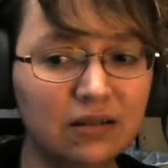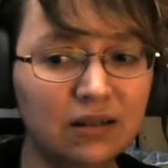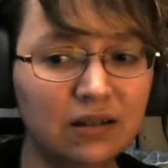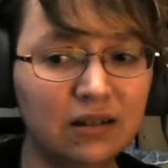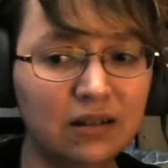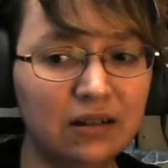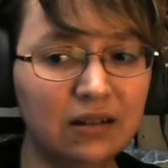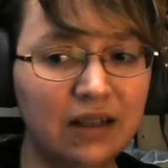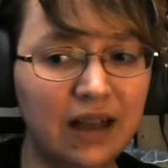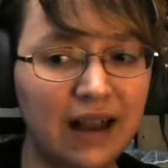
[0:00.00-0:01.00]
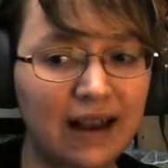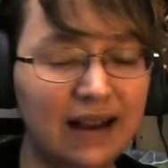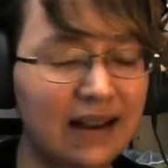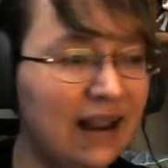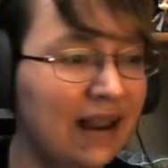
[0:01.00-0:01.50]

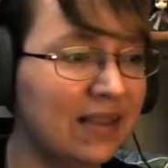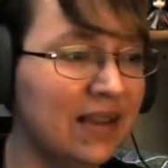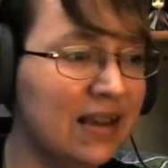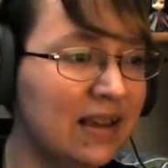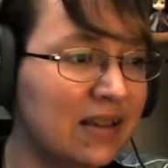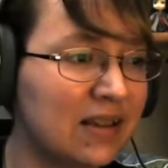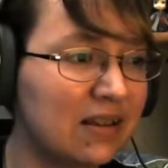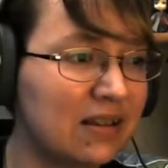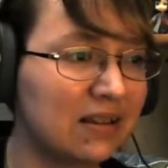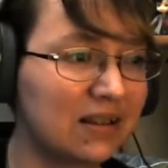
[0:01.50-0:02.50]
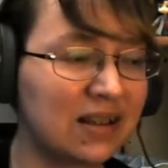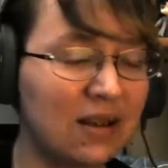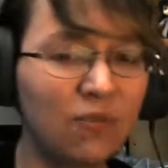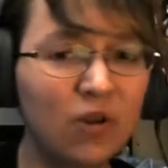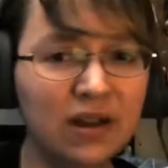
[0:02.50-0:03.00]
I think it's
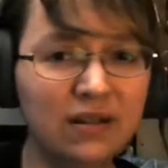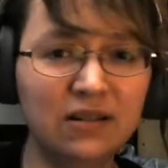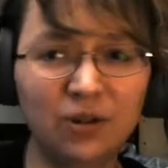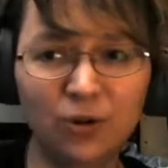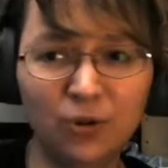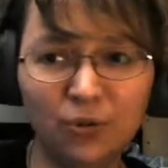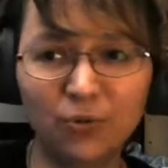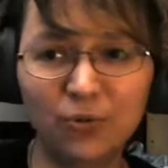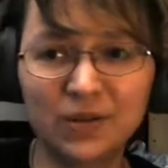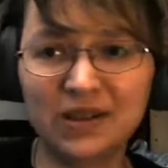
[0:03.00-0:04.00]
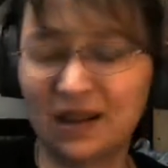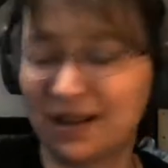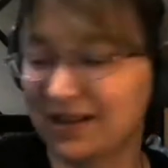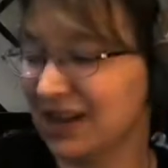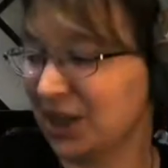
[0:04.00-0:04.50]
someone who was,
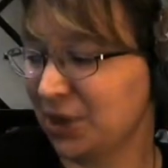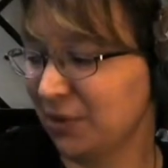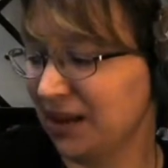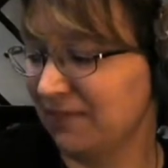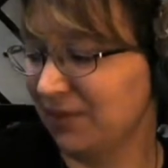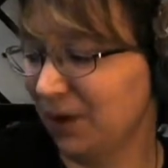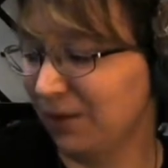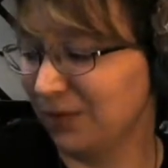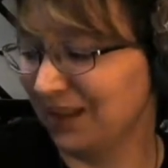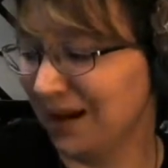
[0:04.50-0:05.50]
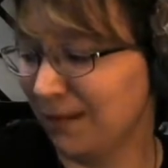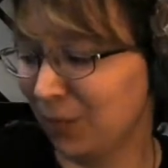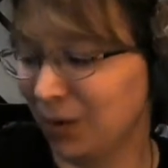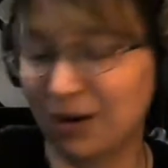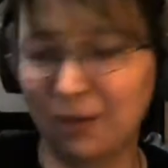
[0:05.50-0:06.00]
sexually involved with the
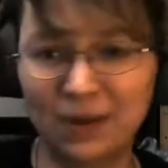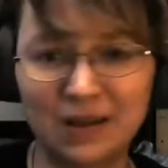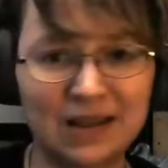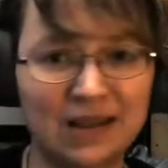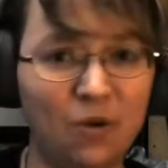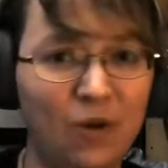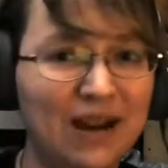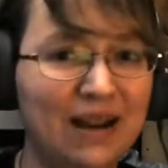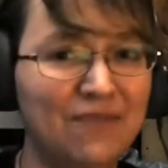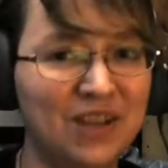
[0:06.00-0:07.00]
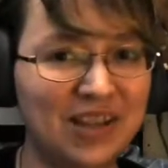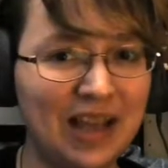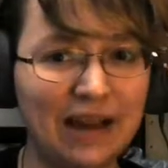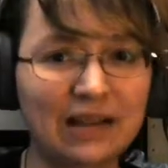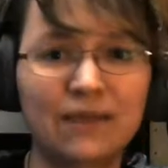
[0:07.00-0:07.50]
emperor, but doesn't quite have the
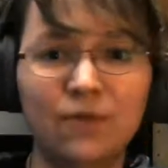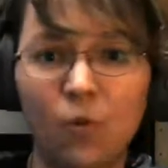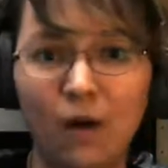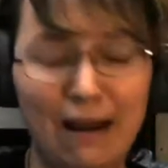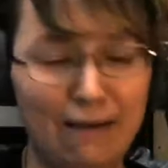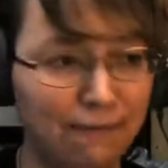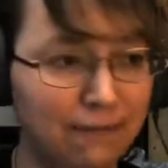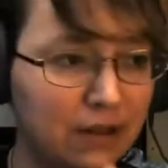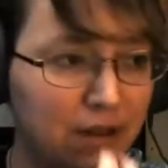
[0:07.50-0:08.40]
status of a wife.